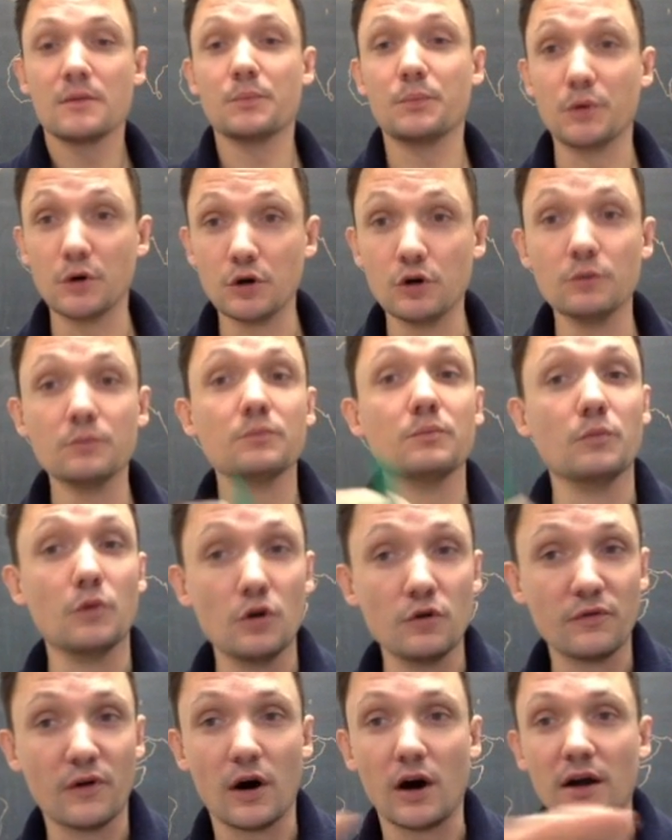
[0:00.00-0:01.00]
Boom,
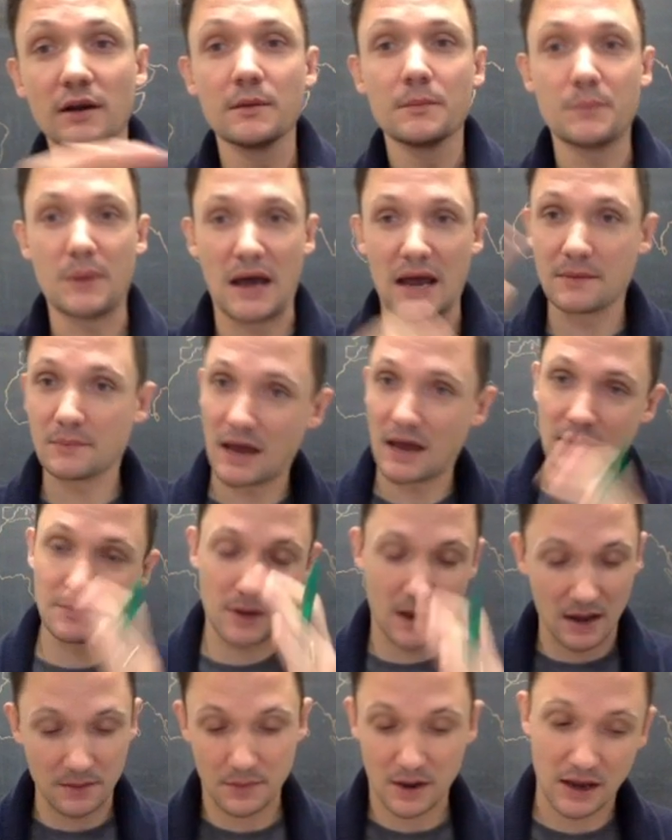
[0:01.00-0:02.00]
move on, bang, bang,
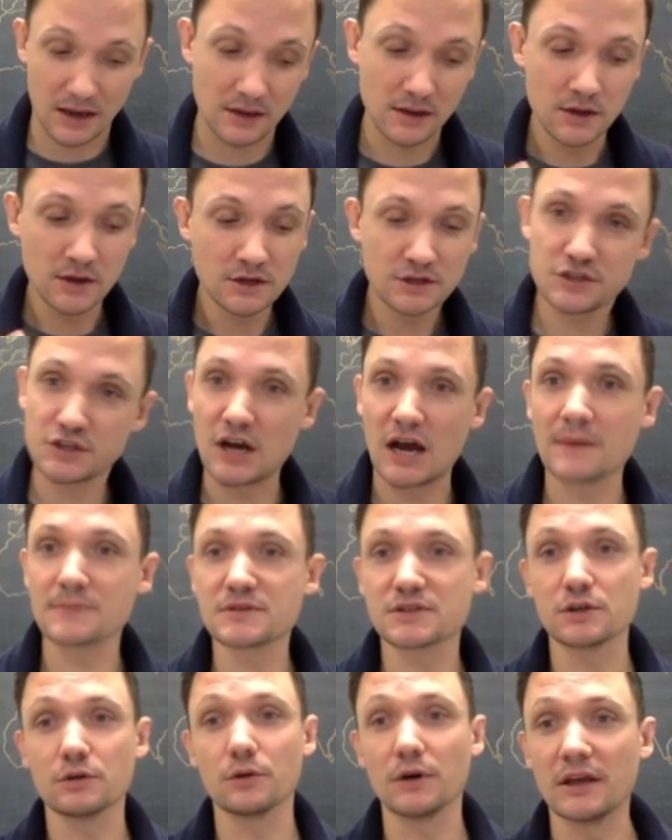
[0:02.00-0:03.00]
bang, bang, chop
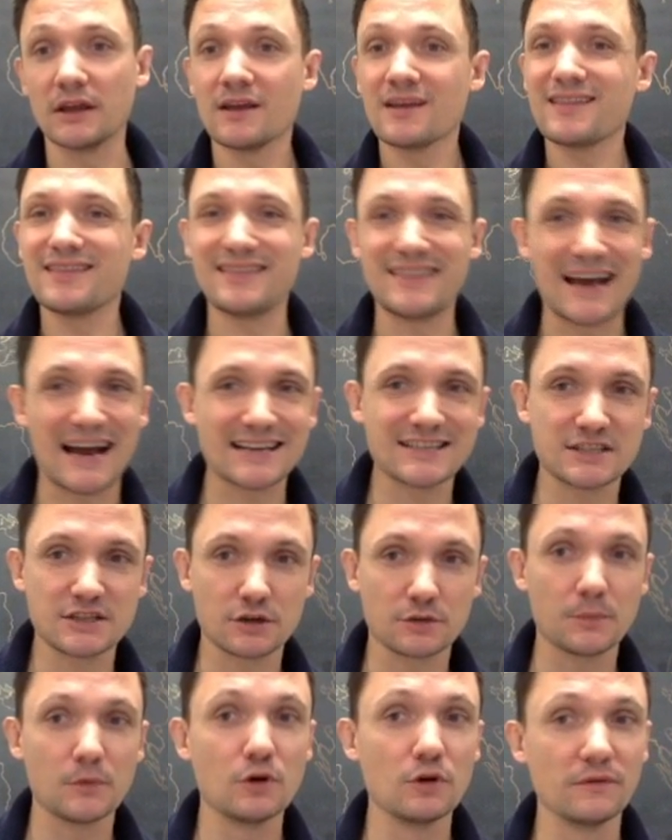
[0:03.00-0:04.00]
suey. That's
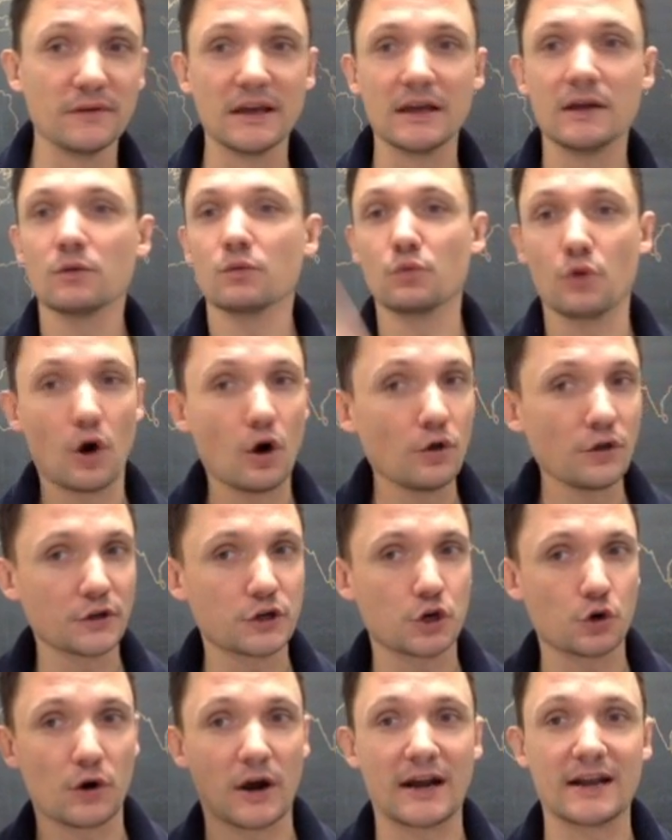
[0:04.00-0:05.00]
your movie. Roll the
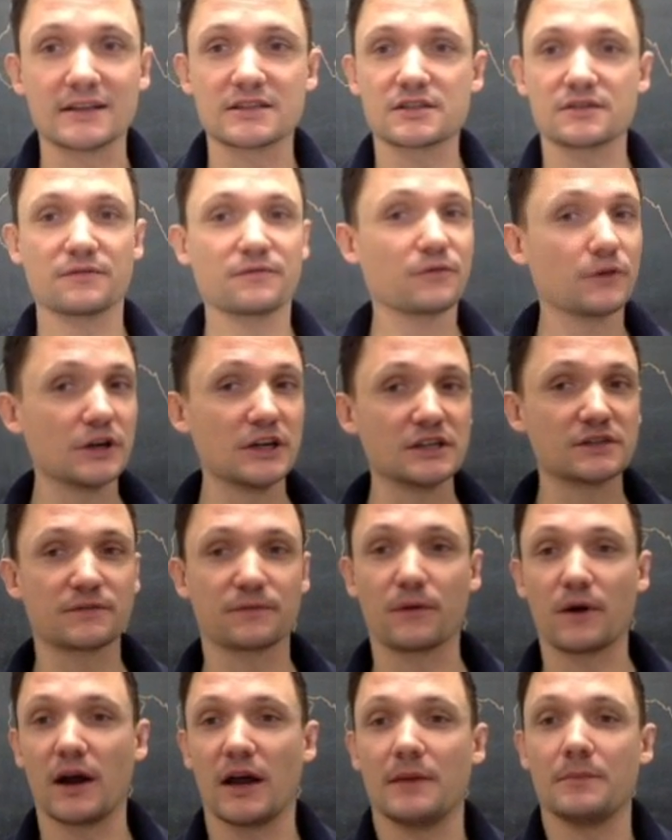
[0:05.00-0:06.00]
credits, freeze
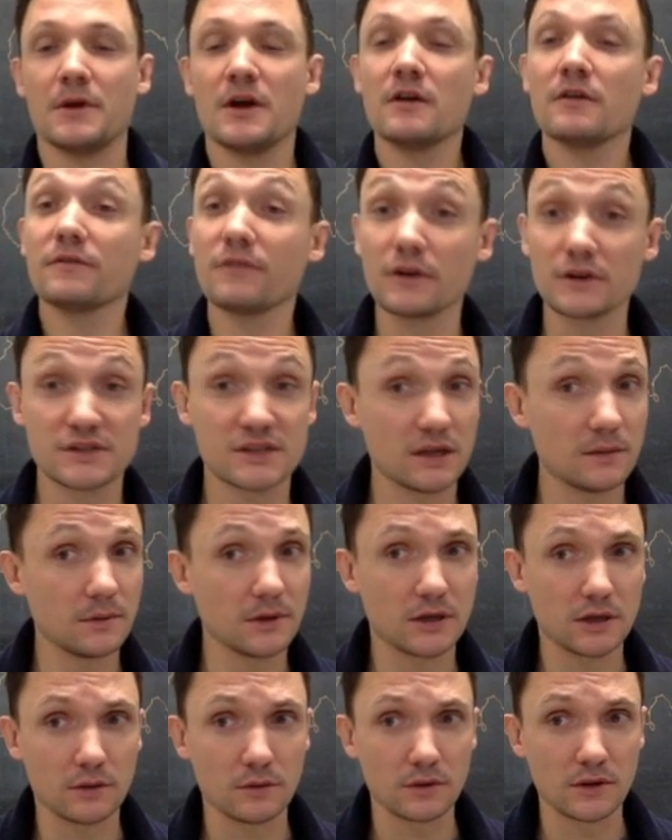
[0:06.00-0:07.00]
frame, first
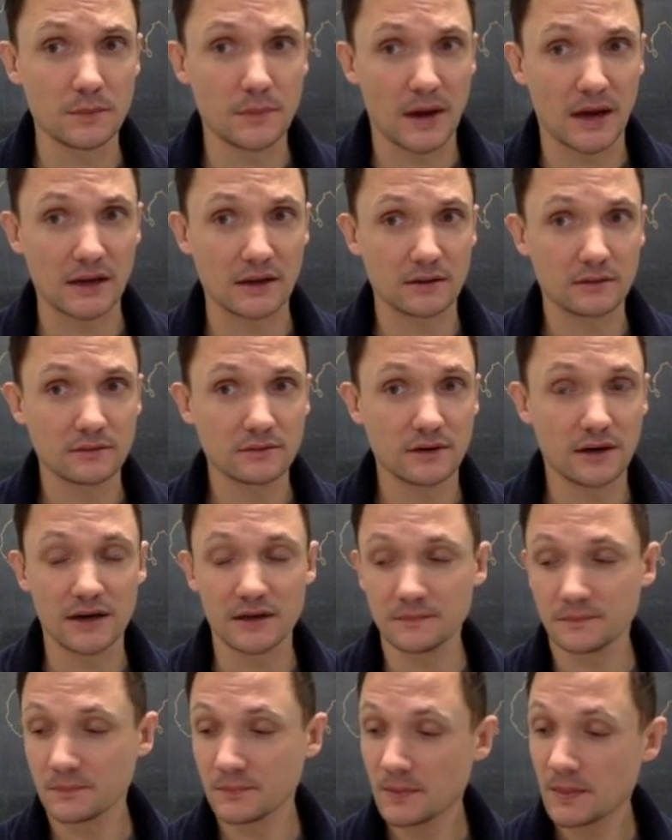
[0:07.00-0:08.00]
DBQ in the bank, right?
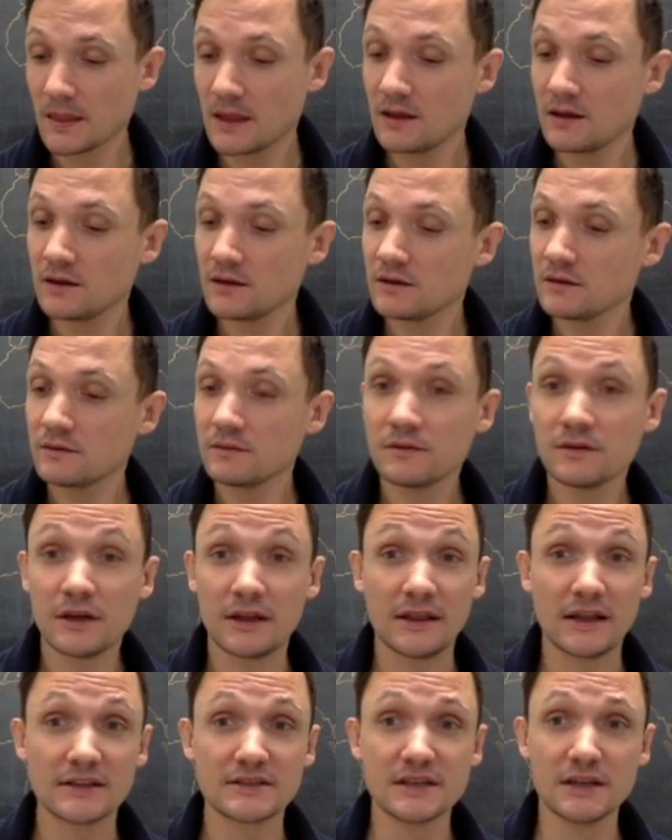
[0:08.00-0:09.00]

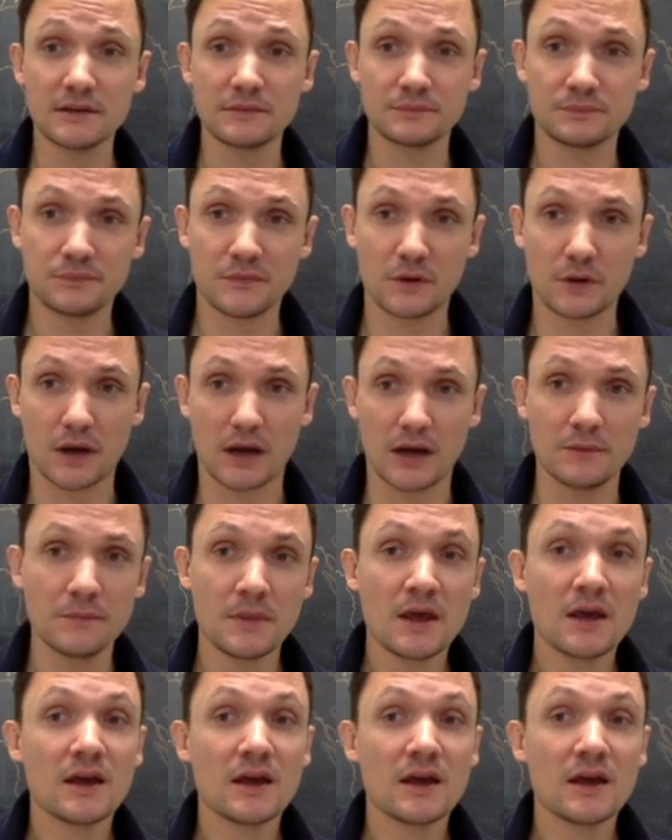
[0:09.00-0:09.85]
And that's it, okay?